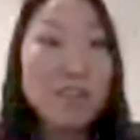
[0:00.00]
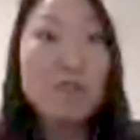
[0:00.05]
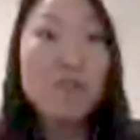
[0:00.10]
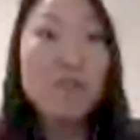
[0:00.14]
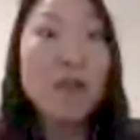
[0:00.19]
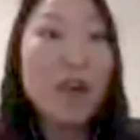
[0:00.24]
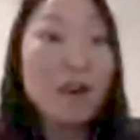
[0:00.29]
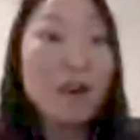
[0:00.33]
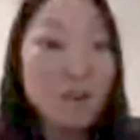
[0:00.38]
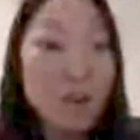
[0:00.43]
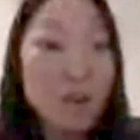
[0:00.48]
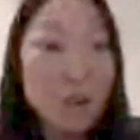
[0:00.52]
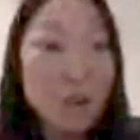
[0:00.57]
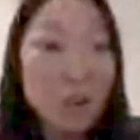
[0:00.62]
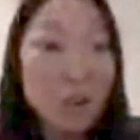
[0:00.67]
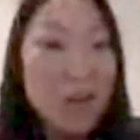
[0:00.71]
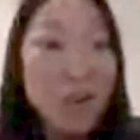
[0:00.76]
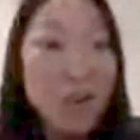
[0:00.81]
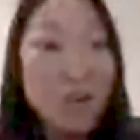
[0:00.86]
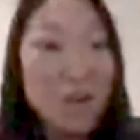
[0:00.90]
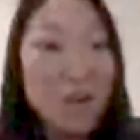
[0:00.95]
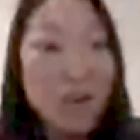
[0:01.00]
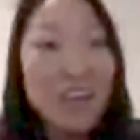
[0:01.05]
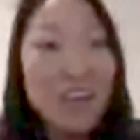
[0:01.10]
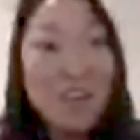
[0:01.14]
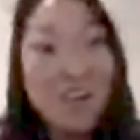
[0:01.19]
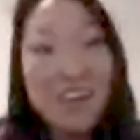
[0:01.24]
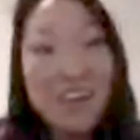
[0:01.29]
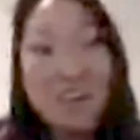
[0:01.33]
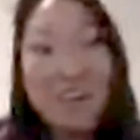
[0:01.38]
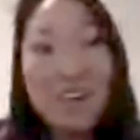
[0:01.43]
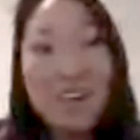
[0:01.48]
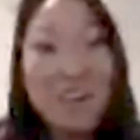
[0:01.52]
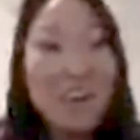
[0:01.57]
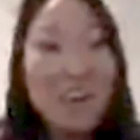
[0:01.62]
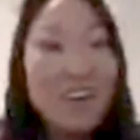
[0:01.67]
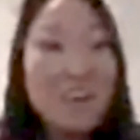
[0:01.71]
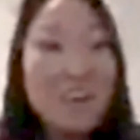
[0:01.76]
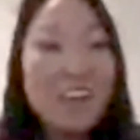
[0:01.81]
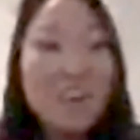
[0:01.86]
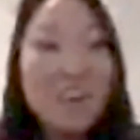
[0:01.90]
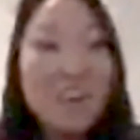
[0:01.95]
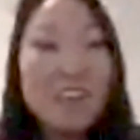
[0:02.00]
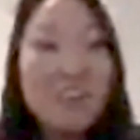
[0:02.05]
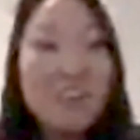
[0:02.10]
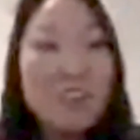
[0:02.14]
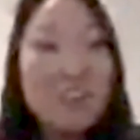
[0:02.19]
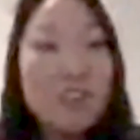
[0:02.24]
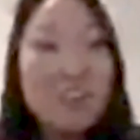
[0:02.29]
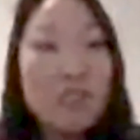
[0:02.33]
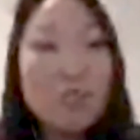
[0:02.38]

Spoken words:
Those incentives that you can build in